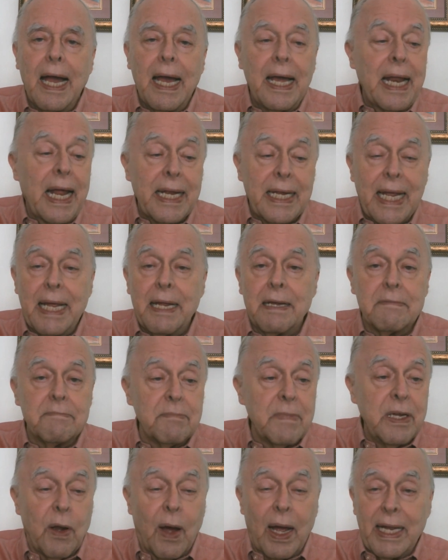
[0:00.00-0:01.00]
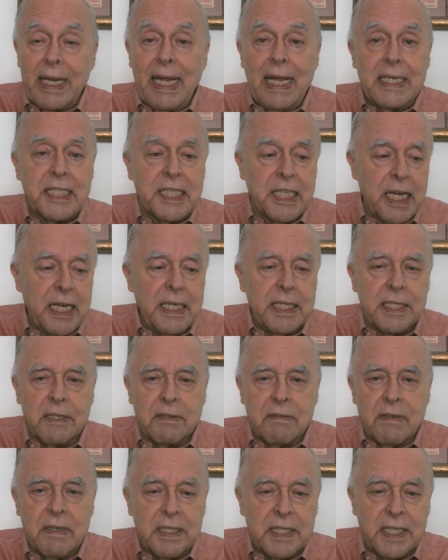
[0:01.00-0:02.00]
And I can't change
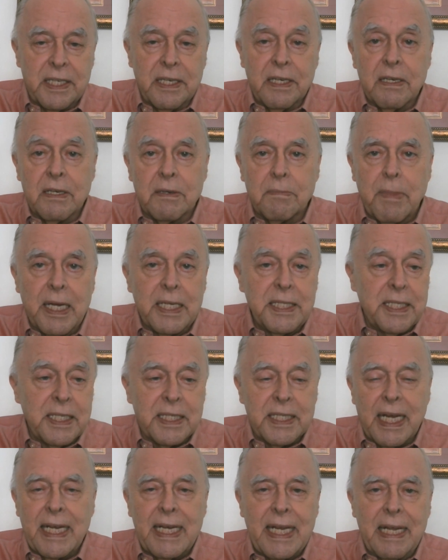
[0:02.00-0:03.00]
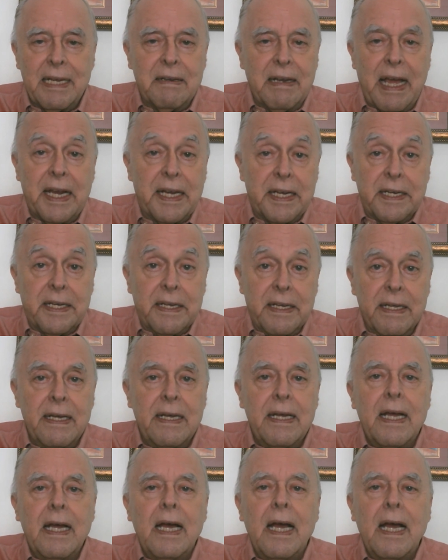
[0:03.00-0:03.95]
it. It's their message. I can't edit it.